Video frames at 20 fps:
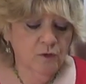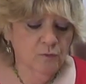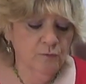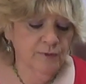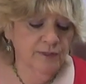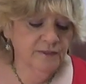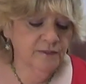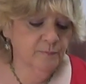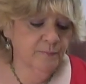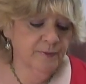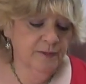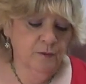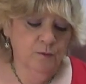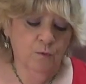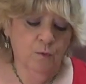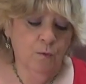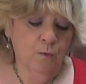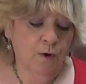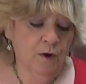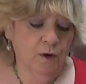recipe
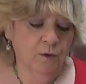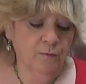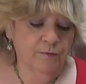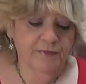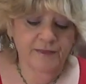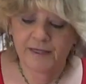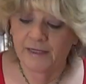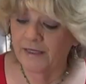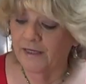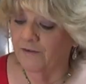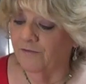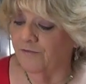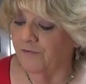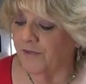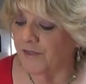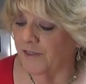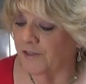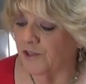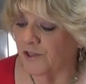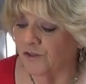will work with any
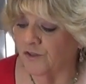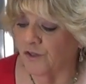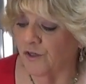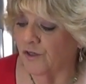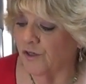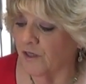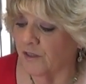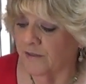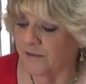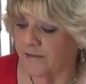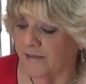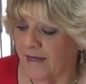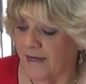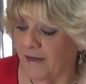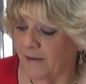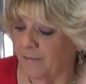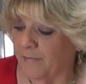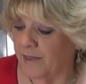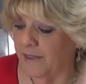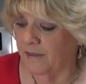fish. It's good on
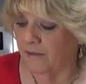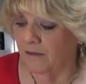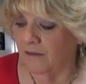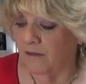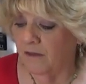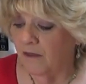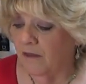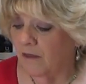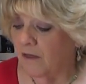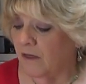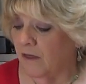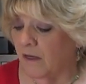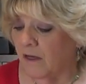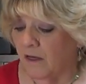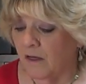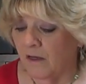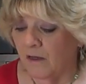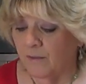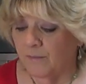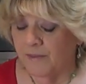salmon.
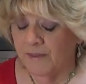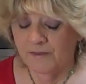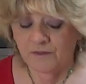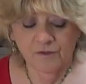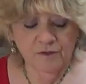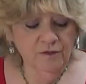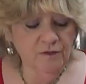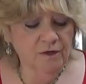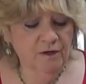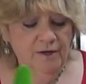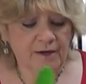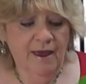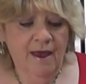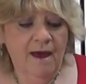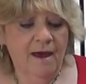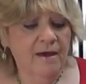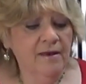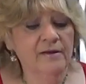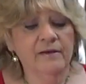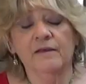It's good on
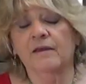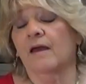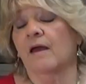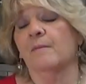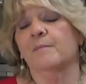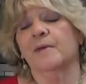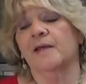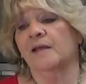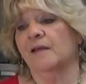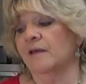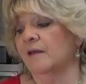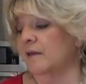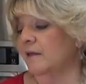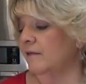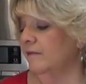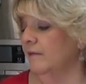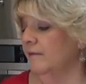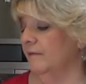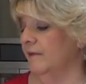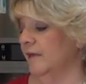haddock. I mean,
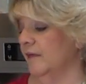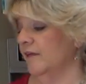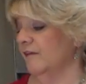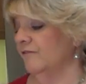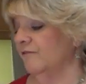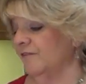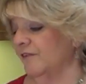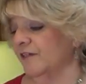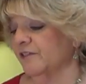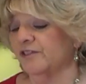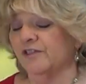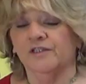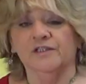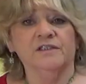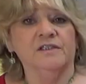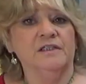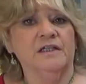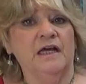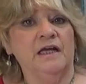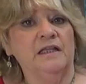any fish
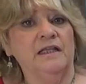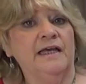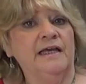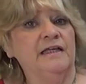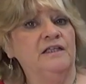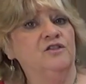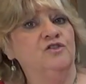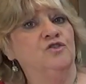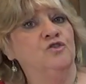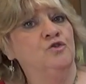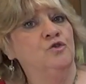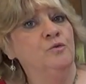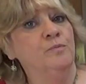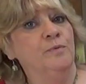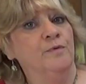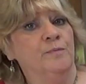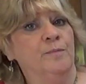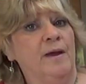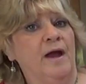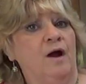that's not like
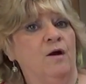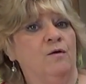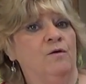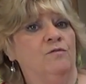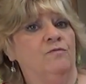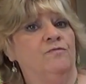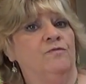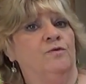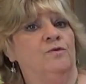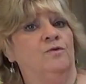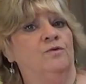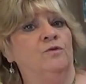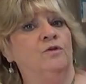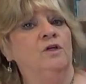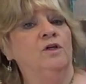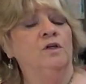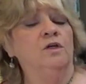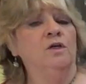super powerful